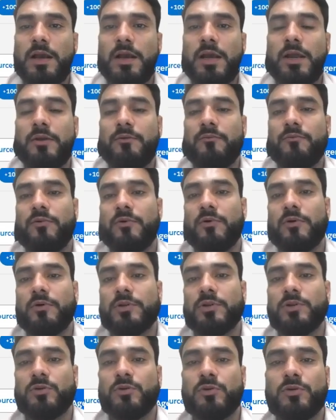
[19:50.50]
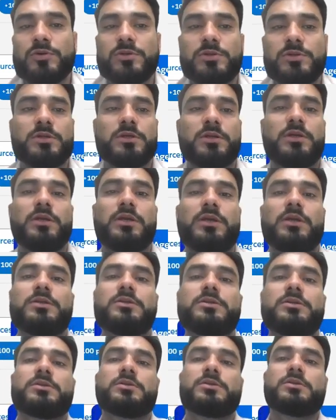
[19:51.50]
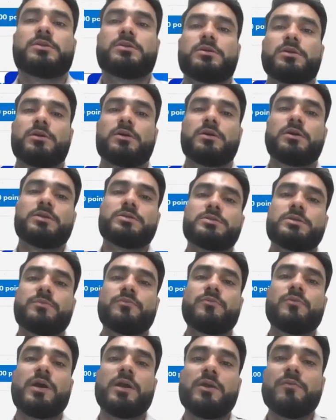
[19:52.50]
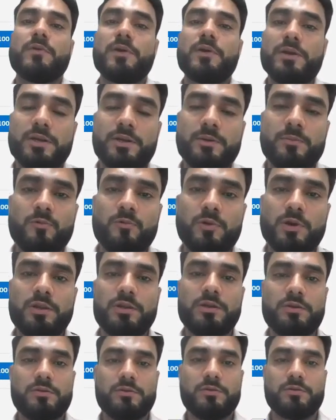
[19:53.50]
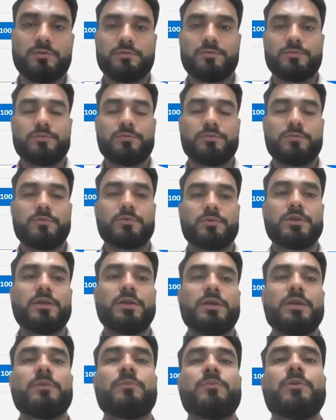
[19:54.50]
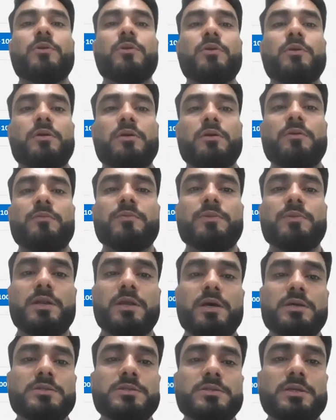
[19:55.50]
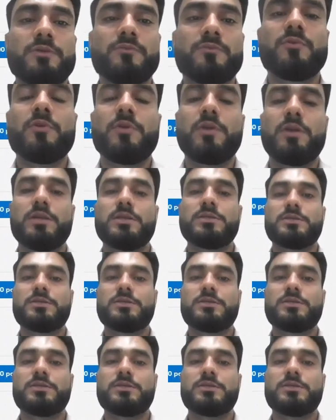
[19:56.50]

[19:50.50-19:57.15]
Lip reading: and for those it's a 500 point. Okay, if they are asking for any